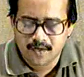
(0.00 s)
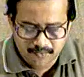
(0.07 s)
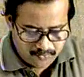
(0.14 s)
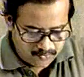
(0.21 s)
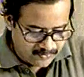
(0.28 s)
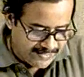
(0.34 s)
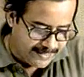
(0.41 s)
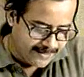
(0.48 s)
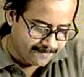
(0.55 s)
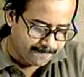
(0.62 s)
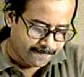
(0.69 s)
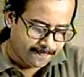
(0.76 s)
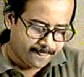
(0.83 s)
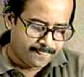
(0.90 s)
Today
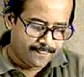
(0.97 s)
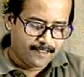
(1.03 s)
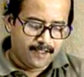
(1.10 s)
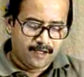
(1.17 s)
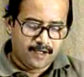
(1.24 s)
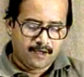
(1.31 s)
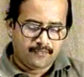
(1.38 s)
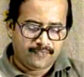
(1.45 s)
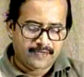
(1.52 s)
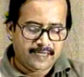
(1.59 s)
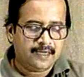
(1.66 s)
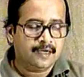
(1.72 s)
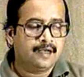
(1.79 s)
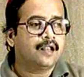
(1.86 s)

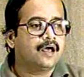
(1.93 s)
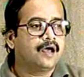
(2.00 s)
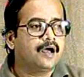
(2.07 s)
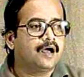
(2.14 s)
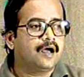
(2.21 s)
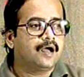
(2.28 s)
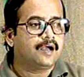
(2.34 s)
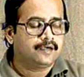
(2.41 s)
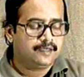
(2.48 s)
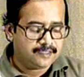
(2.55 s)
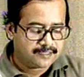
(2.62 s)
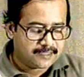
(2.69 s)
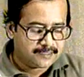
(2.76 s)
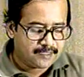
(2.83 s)
we'll
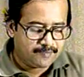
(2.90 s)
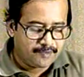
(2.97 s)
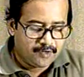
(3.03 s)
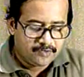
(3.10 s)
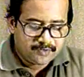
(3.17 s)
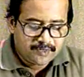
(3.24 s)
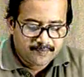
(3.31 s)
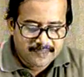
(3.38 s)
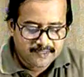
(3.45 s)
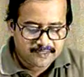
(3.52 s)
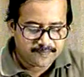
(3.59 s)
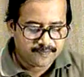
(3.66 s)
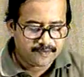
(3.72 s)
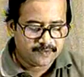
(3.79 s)
discuss about the
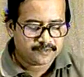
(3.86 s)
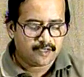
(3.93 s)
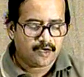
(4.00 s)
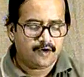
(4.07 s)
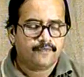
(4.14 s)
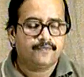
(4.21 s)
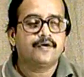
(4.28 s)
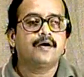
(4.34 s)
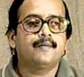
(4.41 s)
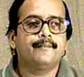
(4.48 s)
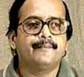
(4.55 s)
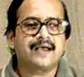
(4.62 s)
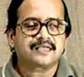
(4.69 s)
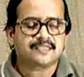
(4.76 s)
principles of
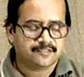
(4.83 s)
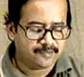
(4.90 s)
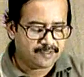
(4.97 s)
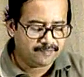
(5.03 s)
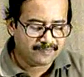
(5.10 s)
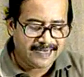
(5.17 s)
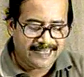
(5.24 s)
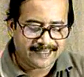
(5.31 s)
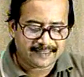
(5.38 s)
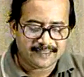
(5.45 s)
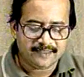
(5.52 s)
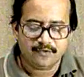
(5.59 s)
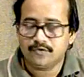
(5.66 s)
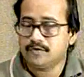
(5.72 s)
maximum
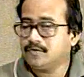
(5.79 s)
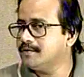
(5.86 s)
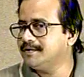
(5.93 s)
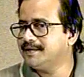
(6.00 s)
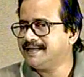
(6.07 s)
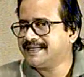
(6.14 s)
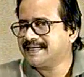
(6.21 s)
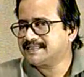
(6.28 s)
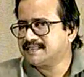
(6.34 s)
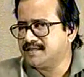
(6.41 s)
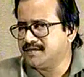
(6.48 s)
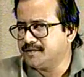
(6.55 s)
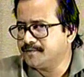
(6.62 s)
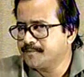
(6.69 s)
likelihood detection,
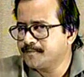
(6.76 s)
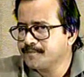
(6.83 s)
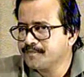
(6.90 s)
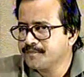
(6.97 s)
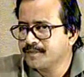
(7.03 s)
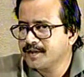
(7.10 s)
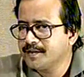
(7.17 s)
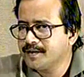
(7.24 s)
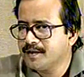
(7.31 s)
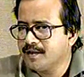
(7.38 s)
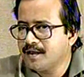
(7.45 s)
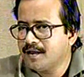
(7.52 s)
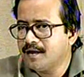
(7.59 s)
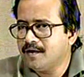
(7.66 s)

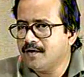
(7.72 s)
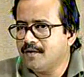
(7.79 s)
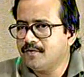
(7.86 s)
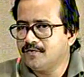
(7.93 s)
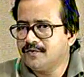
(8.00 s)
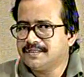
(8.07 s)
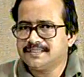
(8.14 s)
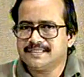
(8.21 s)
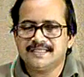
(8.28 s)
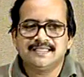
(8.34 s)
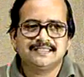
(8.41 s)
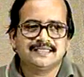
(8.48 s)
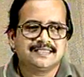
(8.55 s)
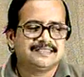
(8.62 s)
which
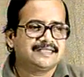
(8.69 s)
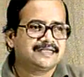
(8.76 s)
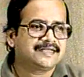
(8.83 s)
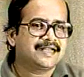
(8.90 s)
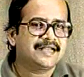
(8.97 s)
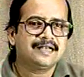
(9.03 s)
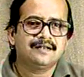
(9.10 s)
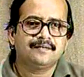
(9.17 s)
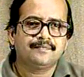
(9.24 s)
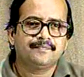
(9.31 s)
is a general